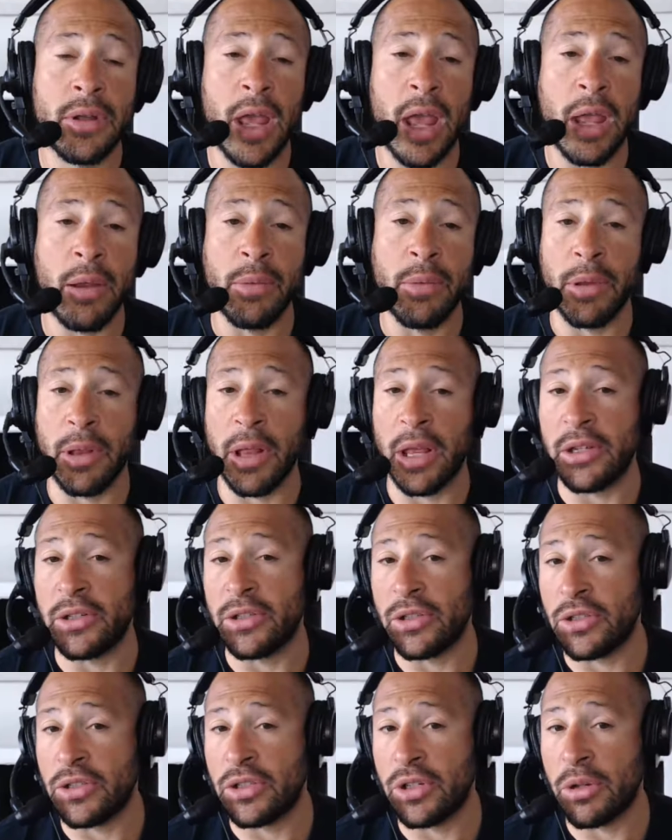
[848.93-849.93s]
a
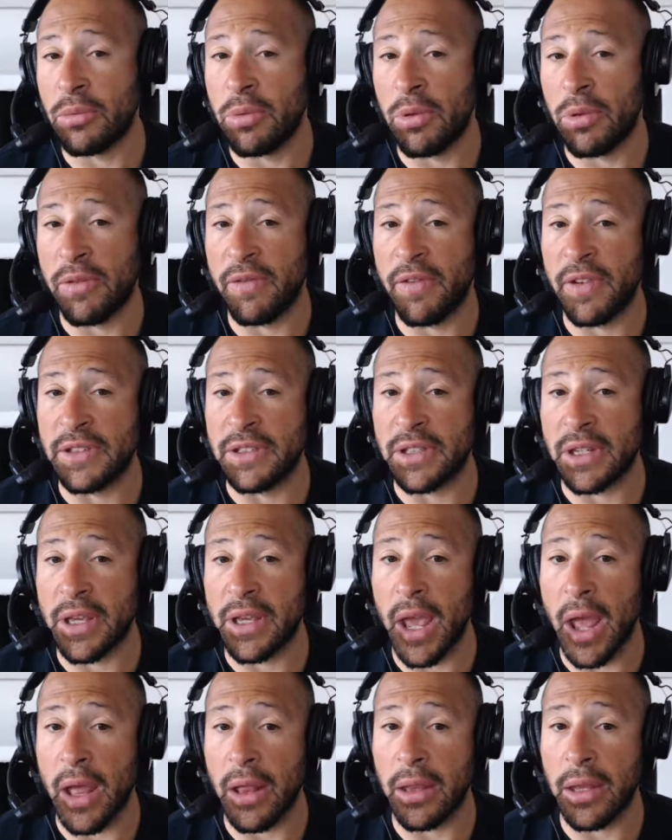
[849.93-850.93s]
relationship with
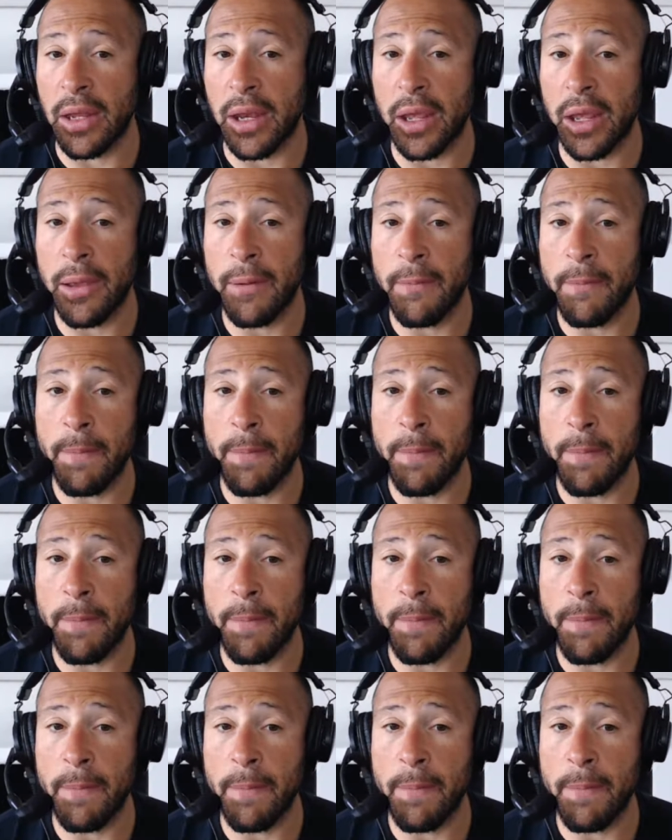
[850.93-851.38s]
physicality,